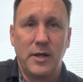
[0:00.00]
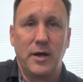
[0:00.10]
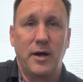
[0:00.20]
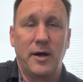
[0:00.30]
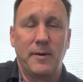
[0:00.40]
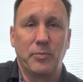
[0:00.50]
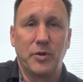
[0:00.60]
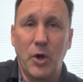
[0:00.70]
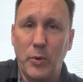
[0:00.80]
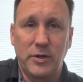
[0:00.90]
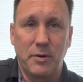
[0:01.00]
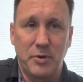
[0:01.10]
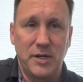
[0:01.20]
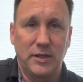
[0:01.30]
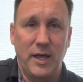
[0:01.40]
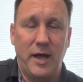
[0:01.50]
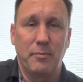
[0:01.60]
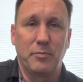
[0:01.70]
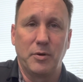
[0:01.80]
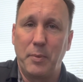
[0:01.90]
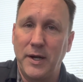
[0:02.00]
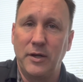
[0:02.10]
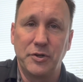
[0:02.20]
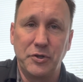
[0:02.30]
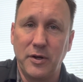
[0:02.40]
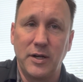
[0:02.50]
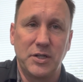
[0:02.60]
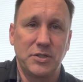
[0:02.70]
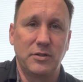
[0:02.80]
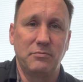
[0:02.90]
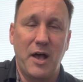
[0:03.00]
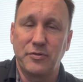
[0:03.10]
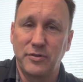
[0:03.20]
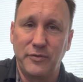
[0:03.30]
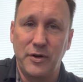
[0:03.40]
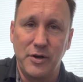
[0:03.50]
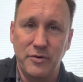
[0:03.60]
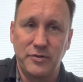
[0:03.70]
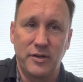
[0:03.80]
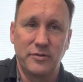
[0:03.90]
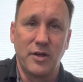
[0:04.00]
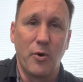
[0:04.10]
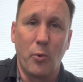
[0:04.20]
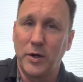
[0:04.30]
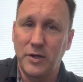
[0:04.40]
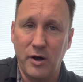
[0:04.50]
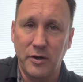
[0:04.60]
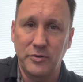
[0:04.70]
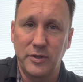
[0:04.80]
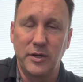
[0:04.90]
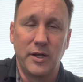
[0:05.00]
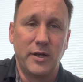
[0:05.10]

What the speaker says: No one can predict that, depending on your condition, how severe yours is, what caused it.